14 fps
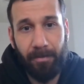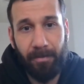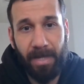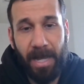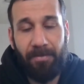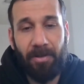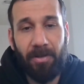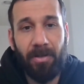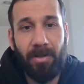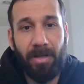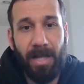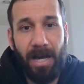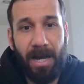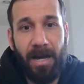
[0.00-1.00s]
They have a
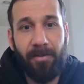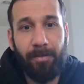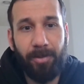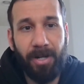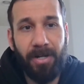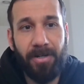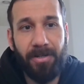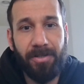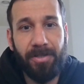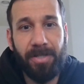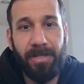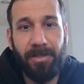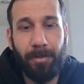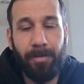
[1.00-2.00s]
lot of
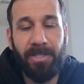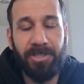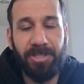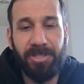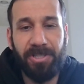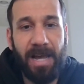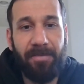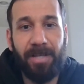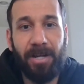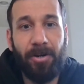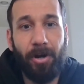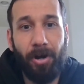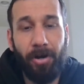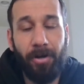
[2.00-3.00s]
players in their pitching staff that
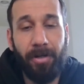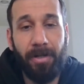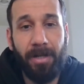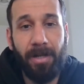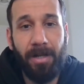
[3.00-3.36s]
are hurt.